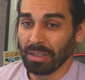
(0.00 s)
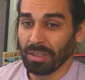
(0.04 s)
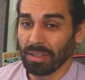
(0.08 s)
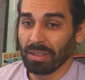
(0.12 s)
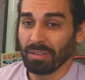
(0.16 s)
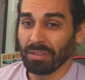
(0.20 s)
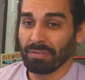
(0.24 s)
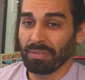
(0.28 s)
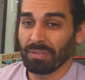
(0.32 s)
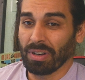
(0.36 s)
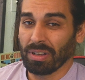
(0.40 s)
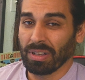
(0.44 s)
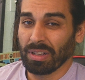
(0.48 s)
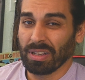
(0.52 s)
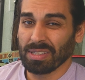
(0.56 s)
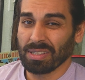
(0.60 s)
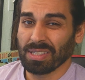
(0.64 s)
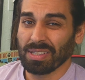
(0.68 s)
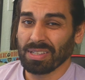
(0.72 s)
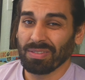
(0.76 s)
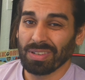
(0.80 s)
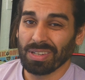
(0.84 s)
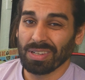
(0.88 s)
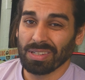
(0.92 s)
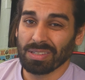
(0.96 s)
Fallout
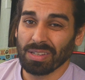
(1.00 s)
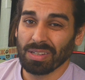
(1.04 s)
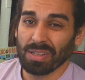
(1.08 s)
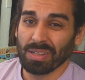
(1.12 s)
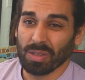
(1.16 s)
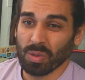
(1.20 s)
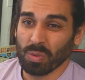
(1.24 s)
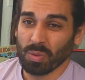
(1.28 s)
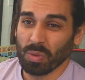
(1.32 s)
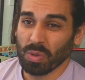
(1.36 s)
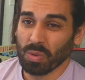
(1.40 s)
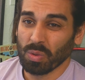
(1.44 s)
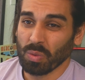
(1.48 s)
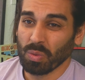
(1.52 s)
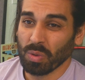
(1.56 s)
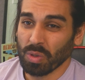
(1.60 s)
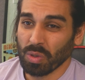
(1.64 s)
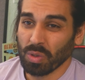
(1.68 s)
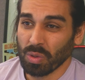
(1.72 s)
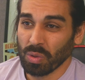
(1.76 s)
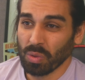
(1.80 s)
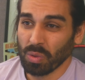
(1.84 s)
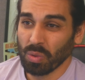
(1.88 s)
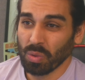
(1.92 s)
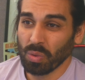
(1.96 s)
seventy-six, which were
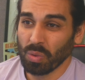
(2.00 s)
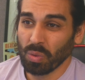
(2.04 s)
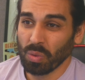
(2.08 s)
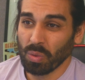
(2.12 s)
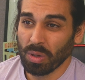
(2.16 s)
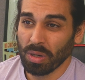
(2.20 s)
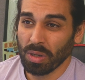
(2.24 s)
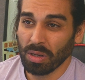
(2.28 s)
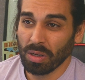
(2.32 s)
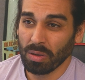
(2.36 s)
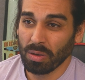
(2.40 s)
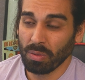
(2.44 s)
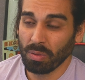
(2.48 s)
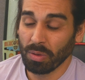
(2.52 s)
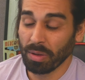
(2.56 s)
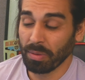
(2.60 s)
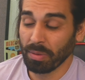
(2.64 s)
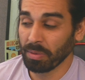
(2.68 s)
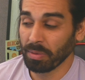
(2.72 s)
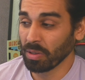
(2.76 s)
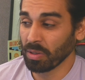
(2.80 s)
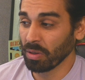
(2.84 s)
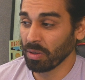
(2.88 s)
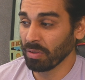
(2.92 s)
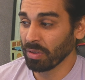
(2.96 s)
two, well, I
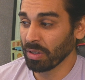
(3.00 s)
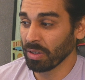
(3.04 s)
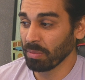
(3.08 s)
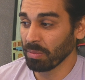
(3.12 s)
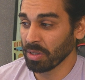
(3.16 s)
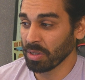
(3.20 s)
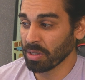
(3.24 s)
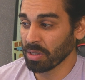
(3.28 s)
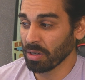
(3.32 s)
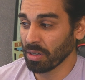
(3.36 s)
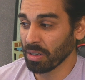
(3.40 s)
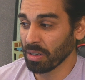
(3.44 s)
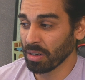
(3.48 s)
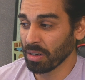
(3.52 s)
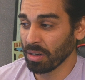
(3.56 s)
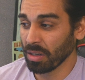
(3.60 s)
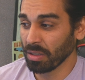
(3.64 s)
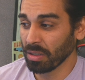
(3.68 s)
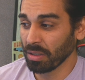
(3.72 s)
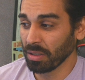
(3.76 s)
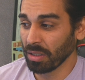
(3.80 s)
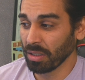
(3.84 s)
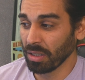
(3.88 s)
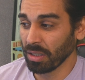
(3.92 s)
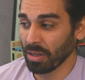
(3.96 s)
mean, don't even get me started
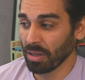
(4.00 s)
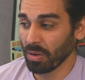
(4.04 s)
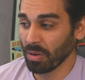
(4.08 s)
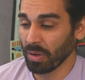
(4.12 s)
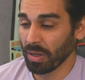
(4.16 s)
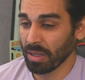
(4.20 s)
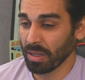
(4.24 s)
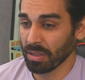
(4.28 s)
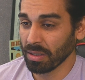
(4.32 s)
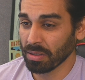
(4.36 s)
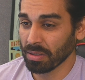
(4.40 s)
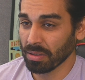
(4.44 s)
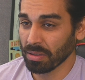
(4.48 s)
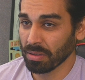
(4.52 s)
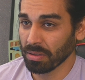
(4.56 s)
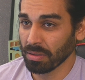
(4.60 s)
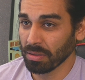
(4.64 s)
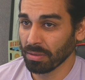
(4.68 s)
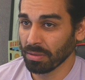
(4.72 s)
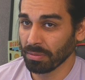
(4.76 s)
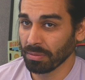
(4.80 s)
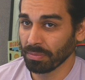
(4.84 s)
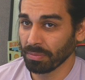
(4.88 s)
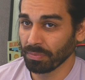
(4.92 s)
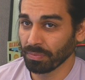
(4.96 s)
on E O
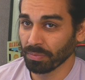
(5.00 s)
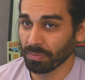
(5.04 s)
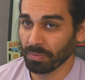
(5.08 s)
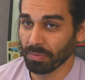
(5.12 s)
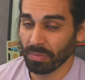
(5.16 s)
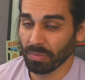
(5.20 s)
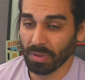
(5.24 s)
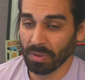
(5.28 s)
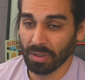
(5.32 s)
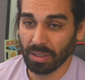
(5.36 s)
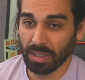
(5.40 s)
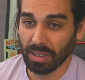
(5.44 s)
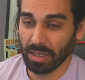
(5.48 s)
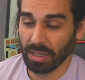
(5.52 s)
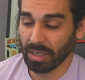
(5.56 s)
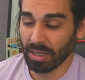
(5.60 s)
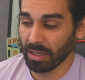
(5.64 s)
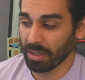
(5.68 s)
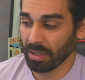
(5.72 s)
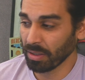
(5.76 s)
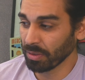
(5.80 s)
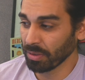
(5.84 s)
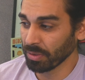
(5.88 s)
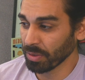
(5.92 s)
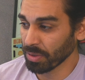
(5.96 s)
S. Yeah,
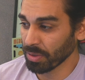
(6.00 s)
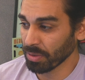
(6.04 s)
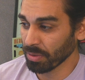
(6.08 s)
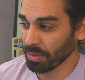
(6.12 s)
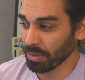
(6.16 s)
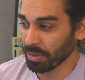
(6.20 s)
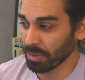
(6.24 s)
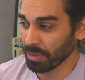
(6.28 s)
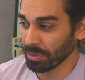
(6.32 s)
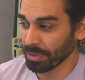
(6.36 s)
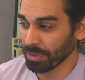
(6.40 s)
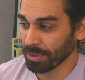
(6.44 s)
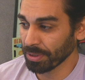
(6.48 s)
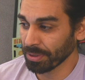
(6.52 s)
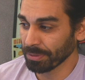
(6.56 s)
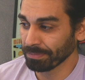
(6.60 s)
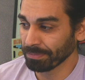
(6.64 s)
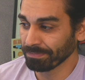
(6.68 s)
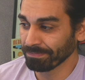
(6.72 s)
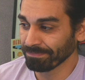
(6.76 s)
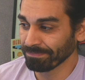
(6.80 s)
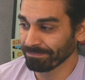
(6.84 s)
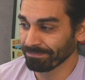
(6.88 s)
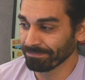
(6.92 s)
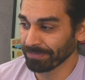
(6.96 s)
Elder Scrolls
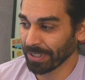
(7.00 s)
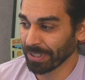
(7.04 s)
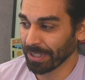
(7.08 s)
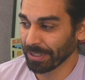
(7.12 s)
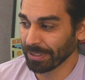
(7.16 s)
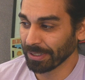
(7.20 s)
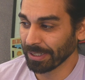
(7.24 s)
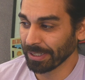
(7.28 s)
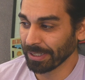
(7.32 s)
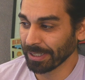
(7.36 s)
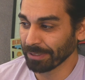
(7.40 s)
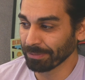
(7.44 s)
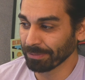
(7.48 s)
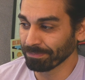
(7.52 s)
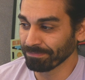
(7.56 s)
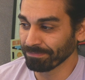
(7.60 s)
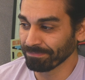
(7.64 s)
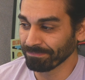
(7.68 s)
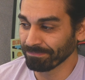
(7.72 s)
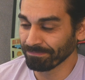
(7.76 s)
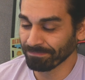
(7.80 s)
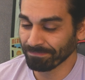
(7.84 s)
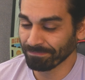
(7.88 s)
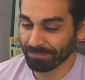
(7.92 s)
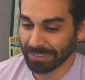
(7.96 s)
Online.
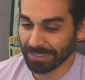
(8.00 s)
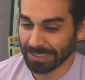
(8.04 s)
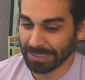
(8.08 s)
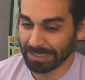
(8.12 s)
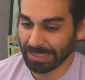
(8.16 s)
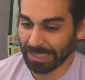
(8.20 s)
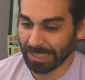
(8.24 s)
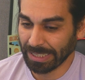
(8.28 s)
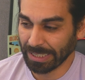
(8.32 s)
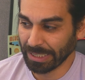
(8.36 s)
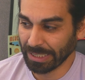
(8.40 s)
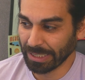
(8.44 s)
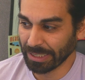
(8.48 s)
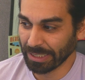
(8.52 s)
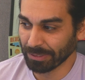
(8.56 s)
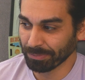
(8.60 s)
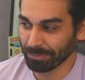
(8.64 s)
Mm, yeah.